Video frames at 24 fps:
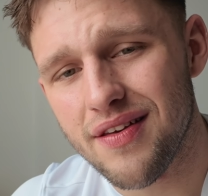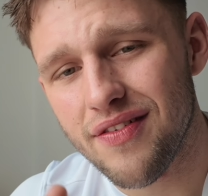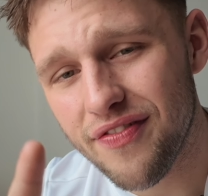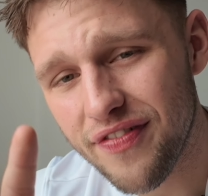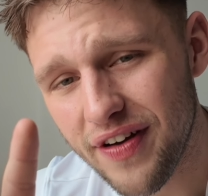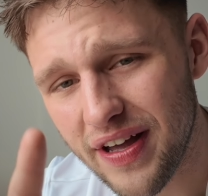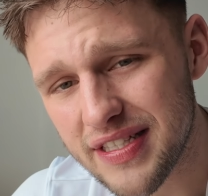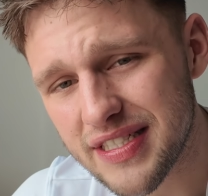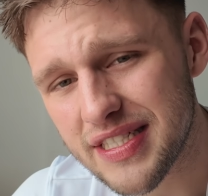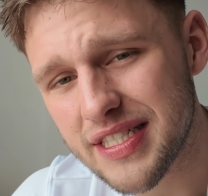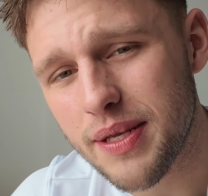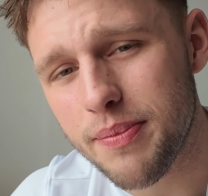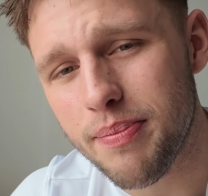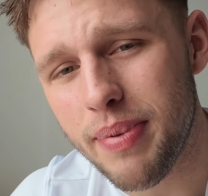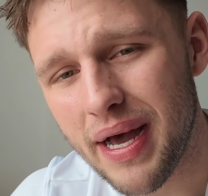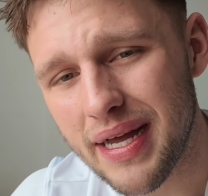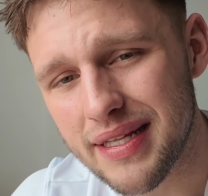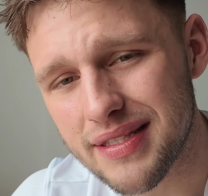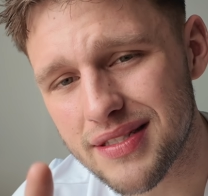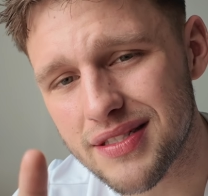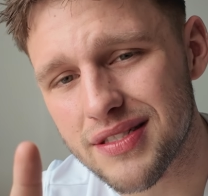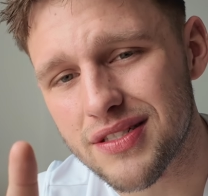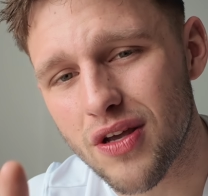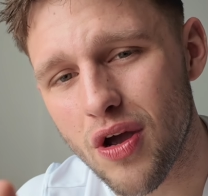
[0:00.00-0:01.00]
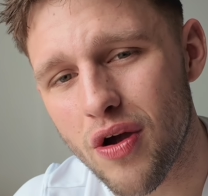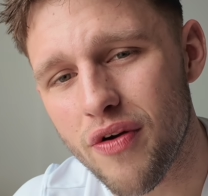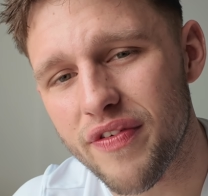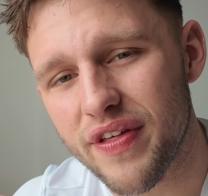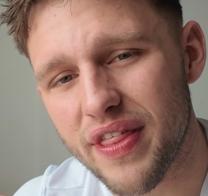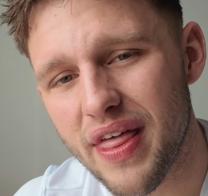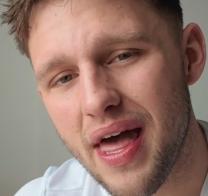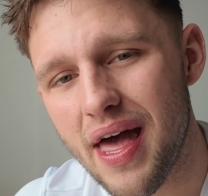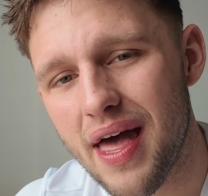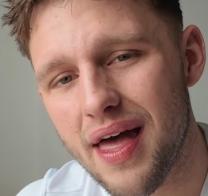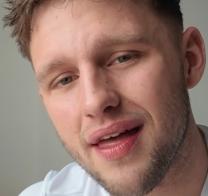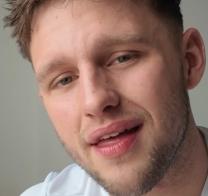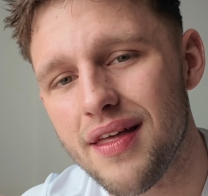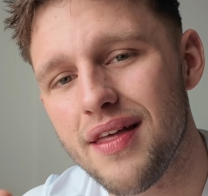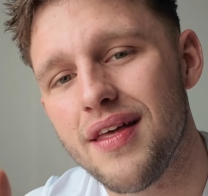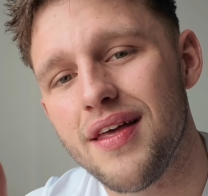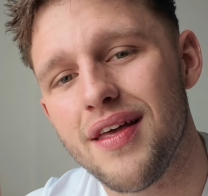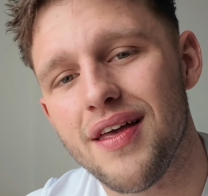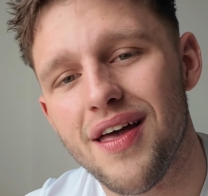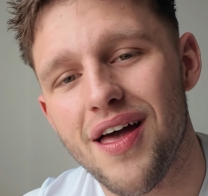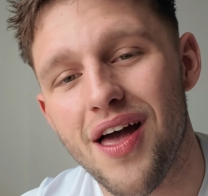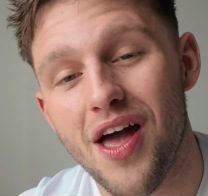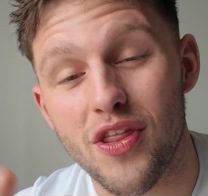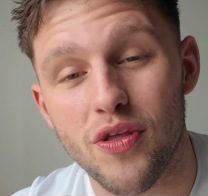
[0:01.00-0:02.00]
pants over there,
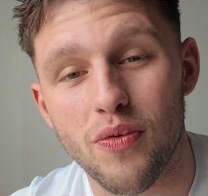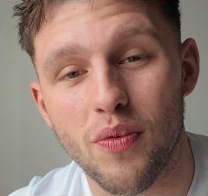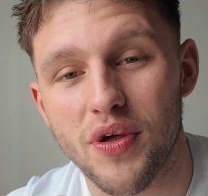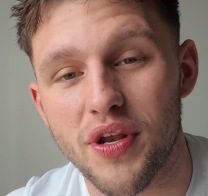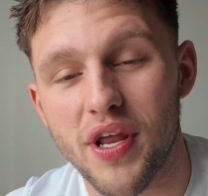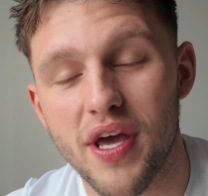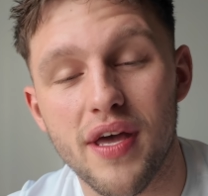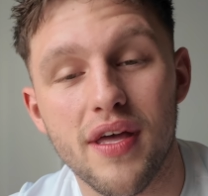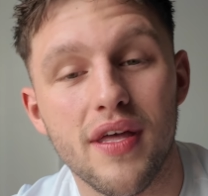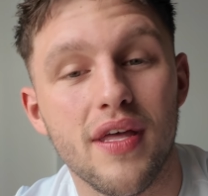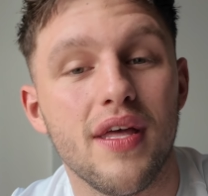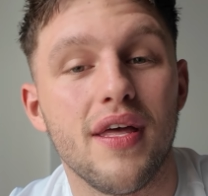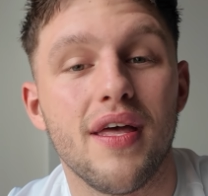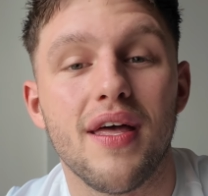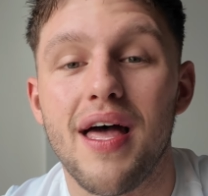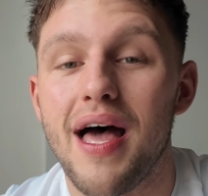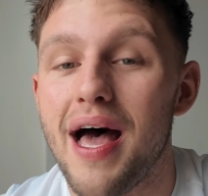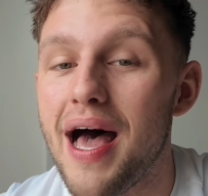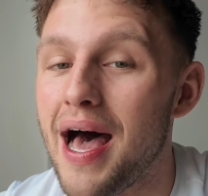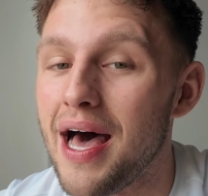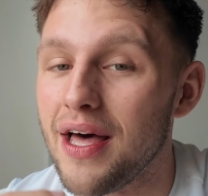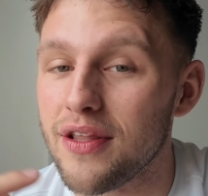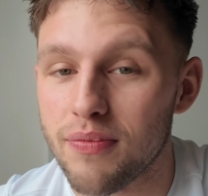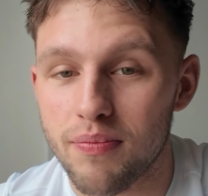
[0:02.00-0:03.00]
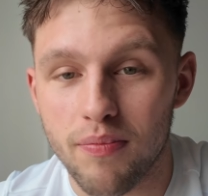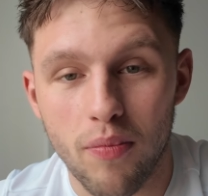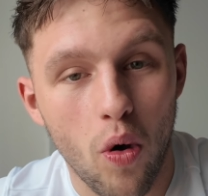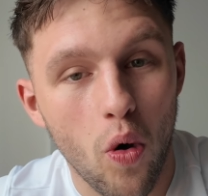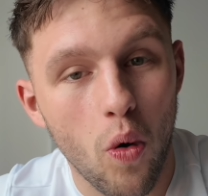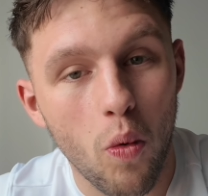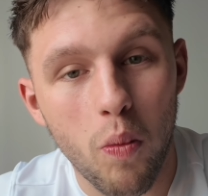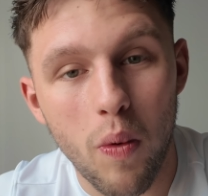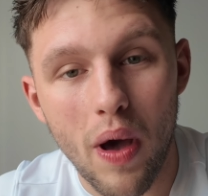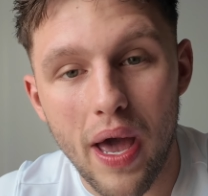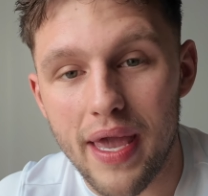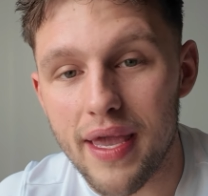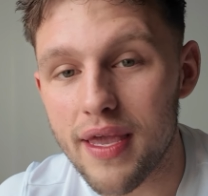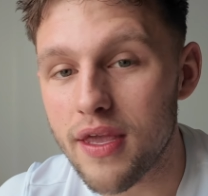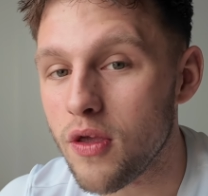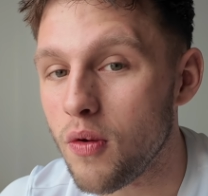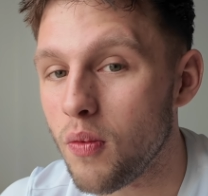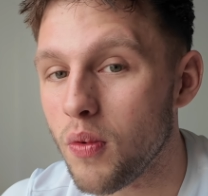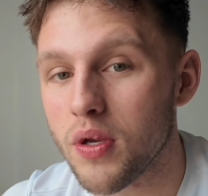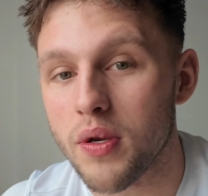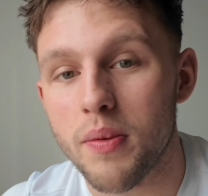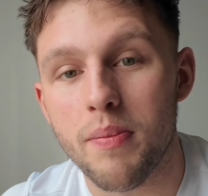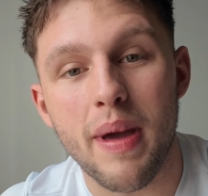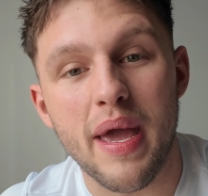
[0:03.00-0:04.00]
and you want to add more weight,
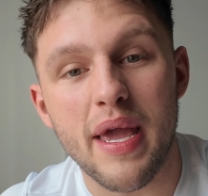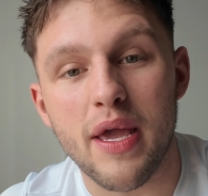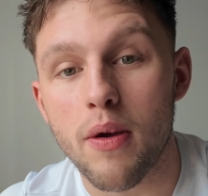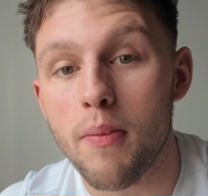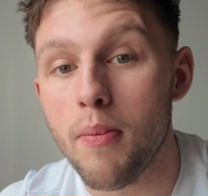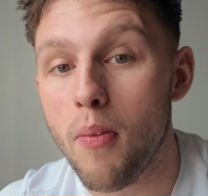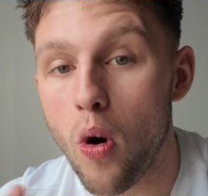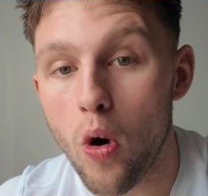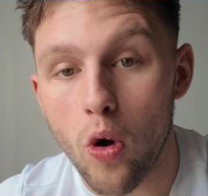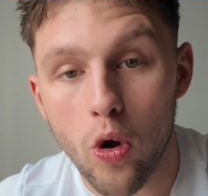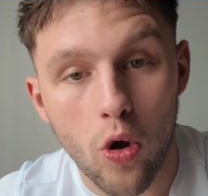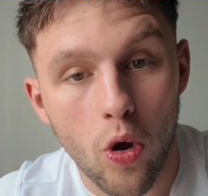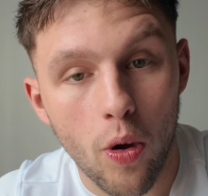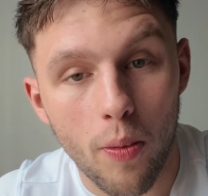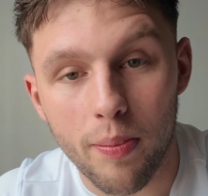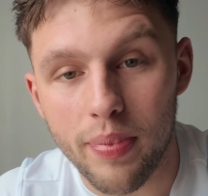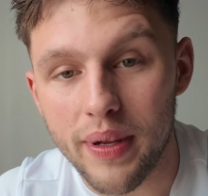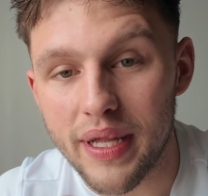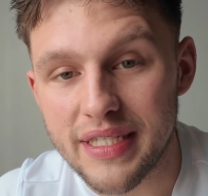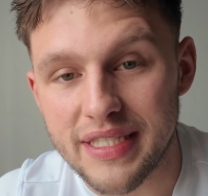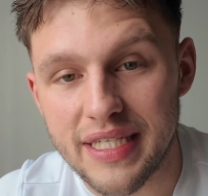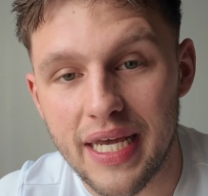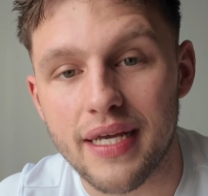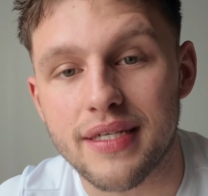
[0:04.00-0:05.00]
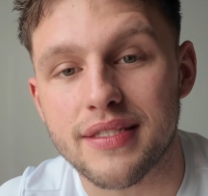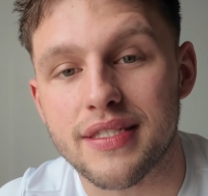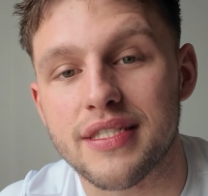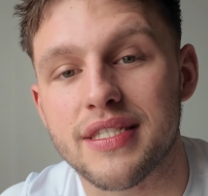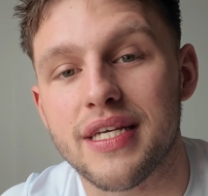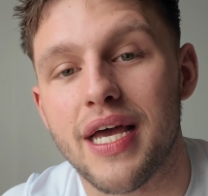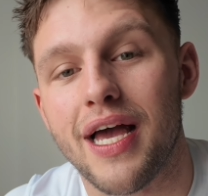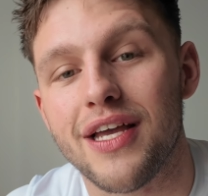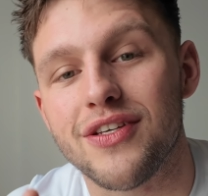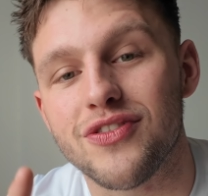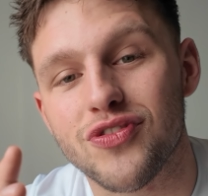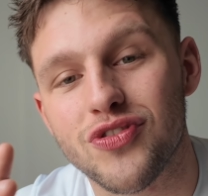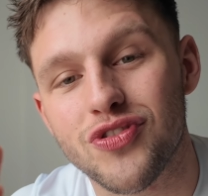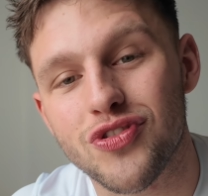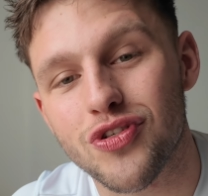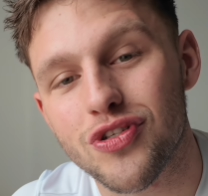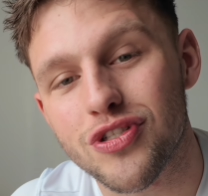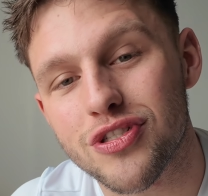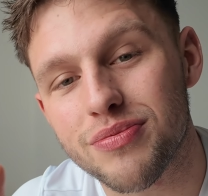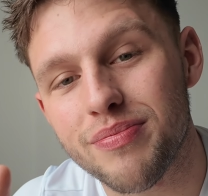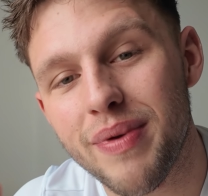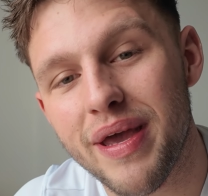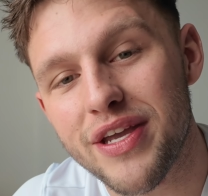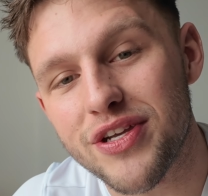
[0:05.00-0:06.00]
you want to make a more complex exercise,
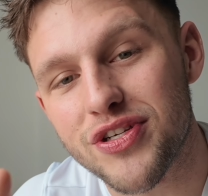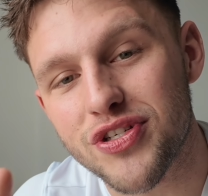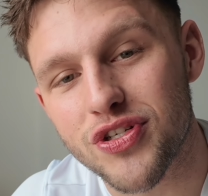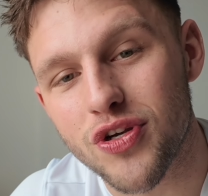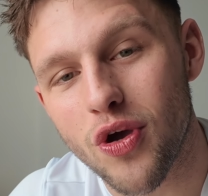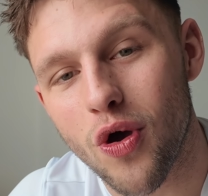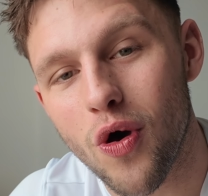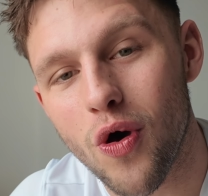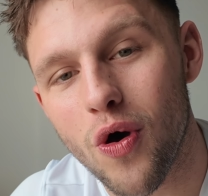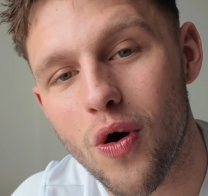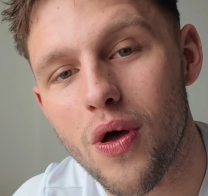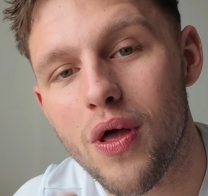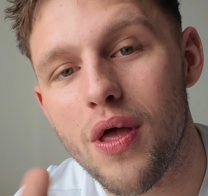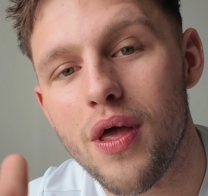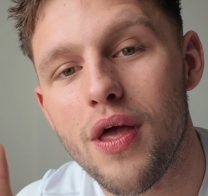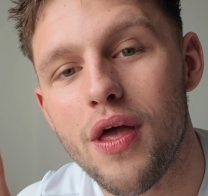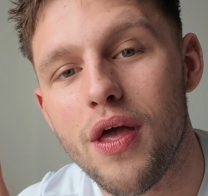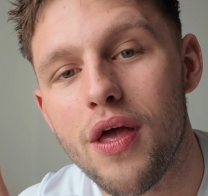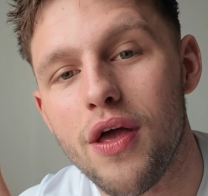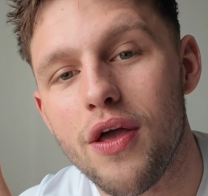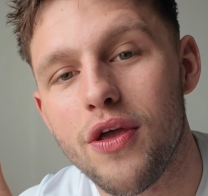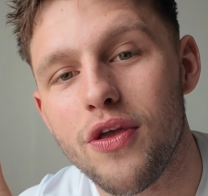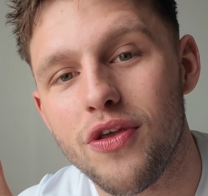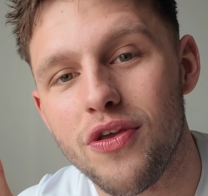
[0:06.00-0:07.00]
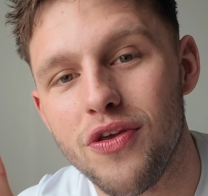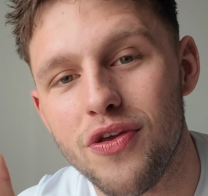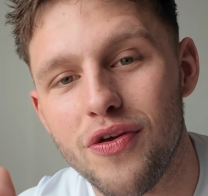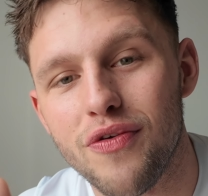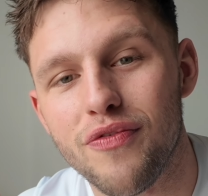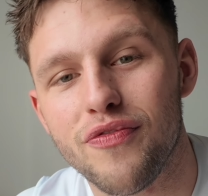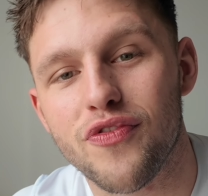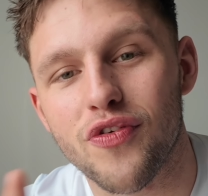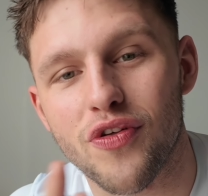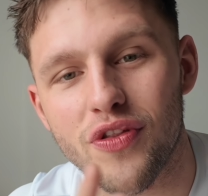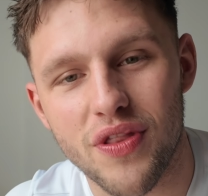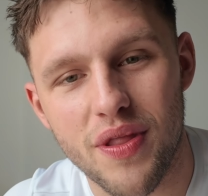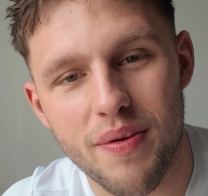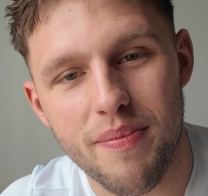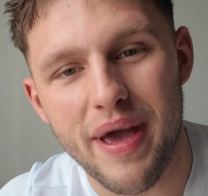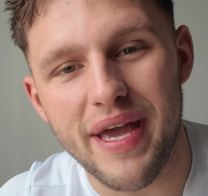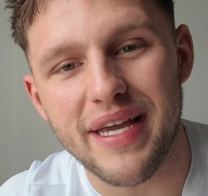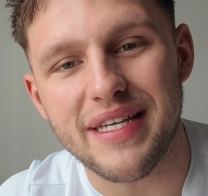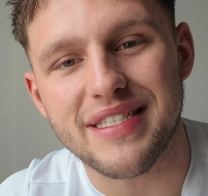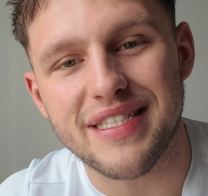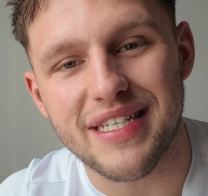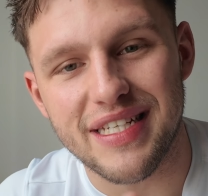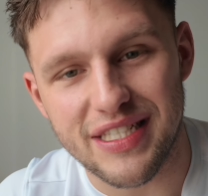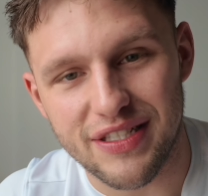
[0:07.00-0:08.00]
just make sure you've done the
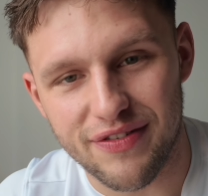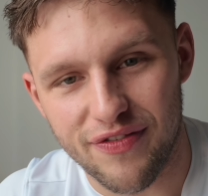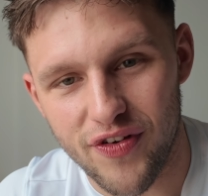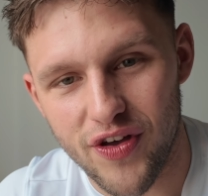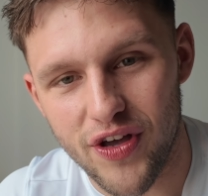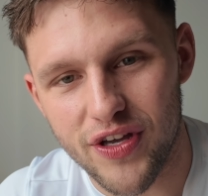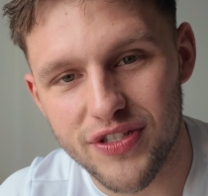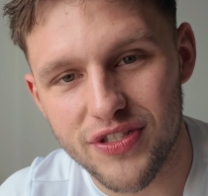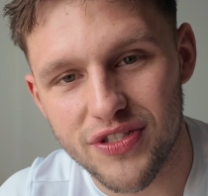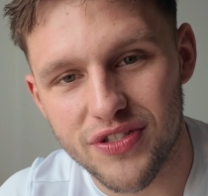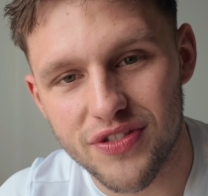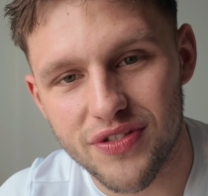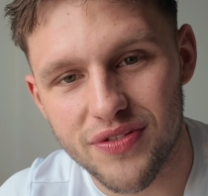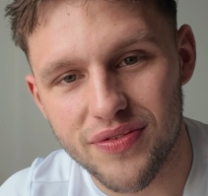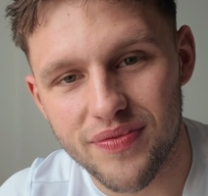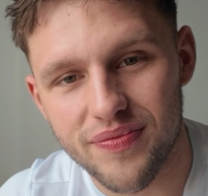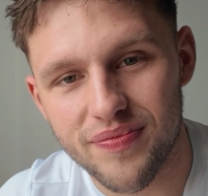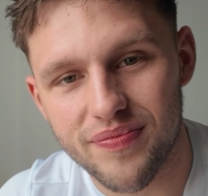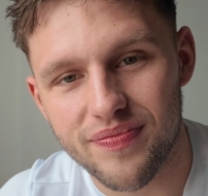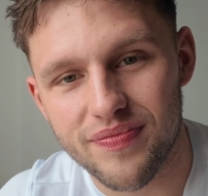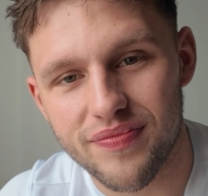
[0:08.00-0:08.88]
basics first.